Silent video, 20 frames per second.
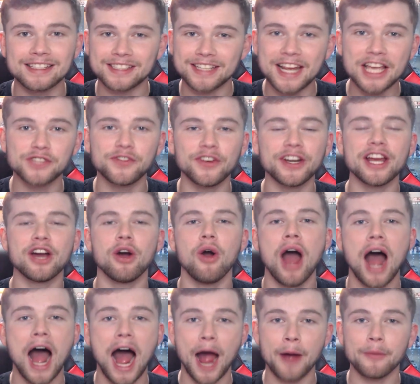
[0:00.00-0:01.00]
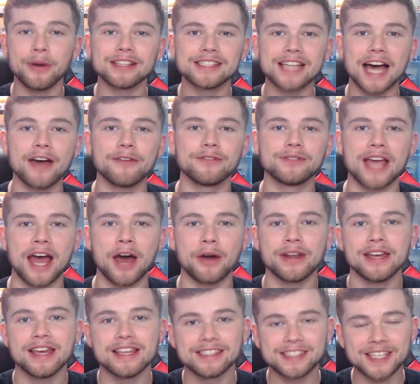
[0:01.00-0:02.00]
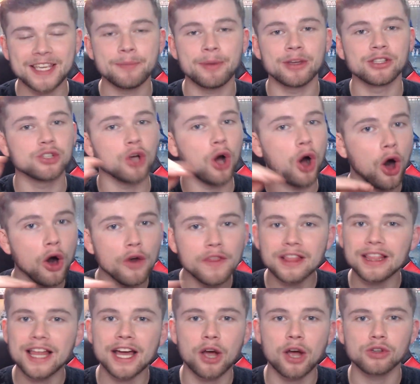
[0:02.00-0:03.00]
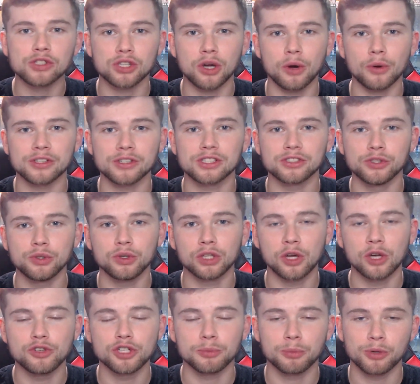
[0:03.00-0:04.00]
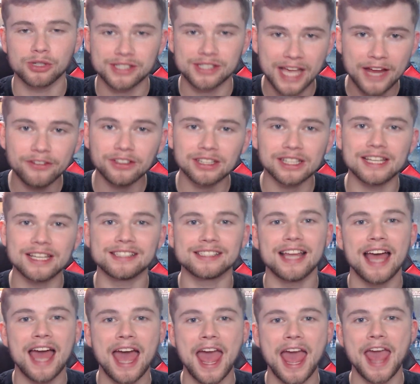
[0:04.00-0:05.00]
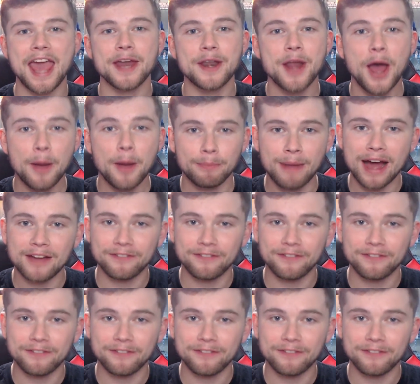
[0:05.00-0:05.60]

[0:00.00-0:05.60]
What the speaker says: today's video, I'm going to dive down deep into all the LEGO Star Wars new Clone Troopers they've released and my